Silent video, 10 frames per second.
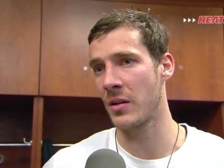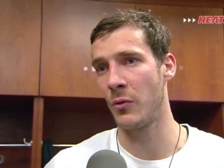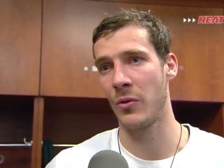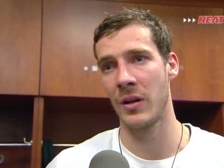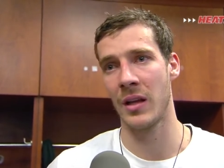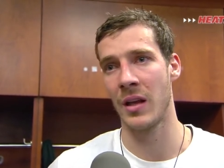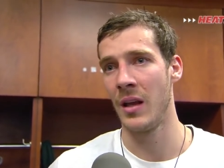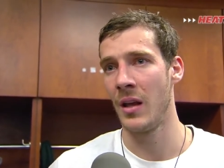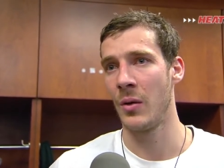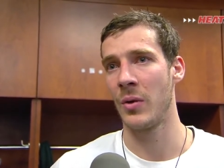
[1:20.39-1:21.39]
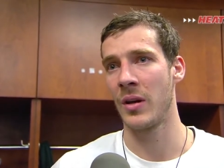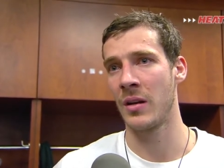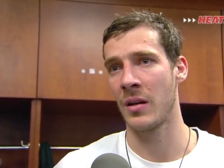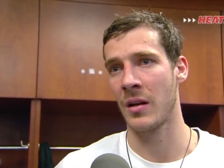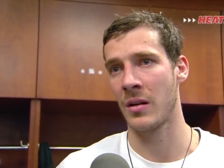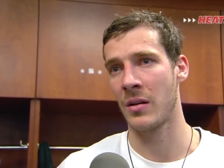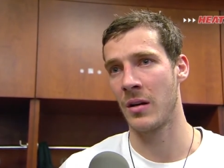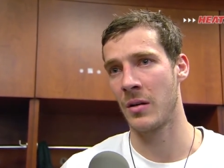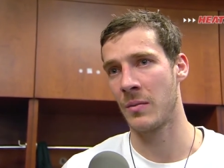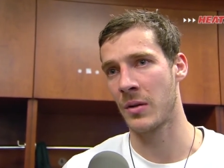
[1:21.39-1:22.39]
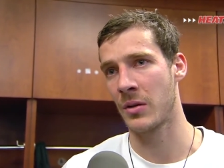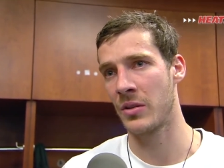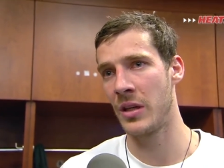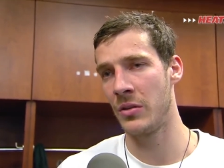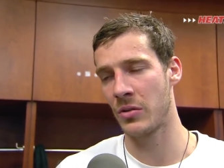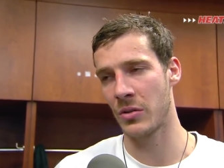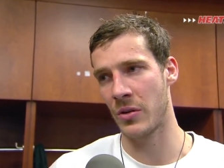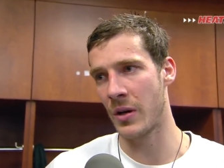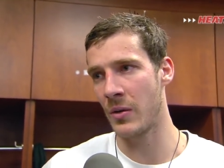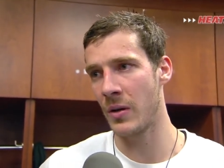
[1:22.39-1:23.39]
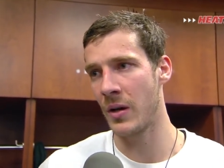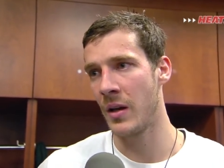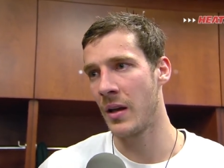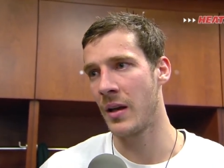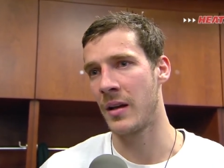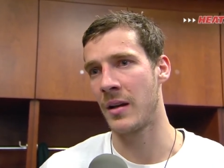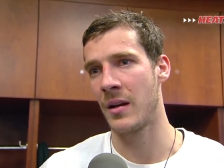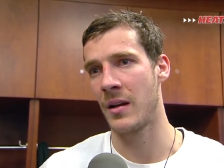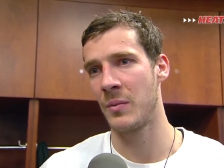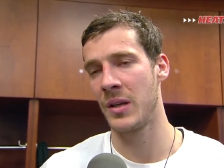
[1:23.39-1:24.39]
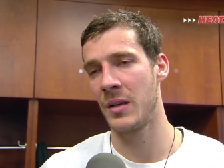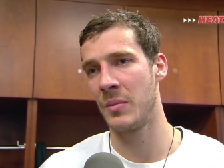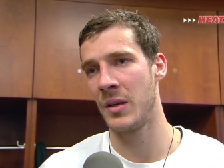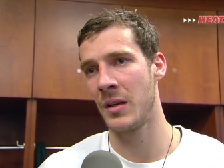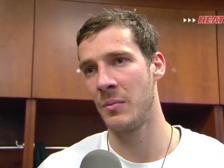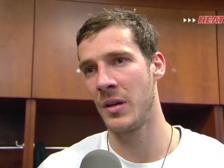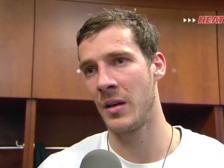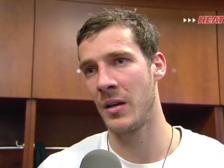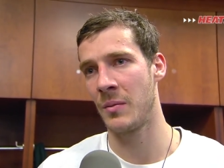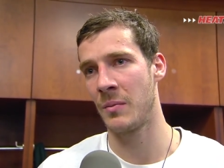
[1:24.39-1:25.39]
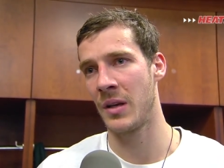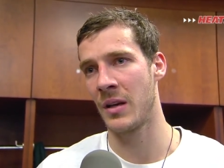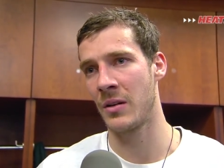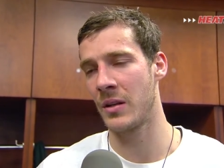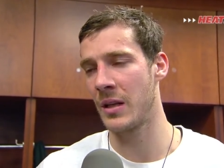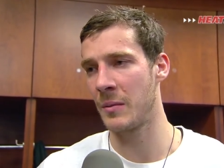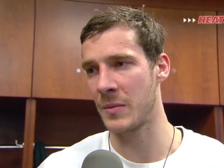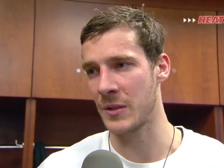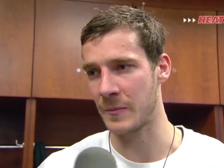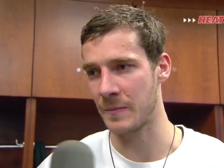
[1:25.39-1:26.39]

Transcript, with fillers: Hopefully, we're gonna um, continue to grow and um, be be be be a good team. So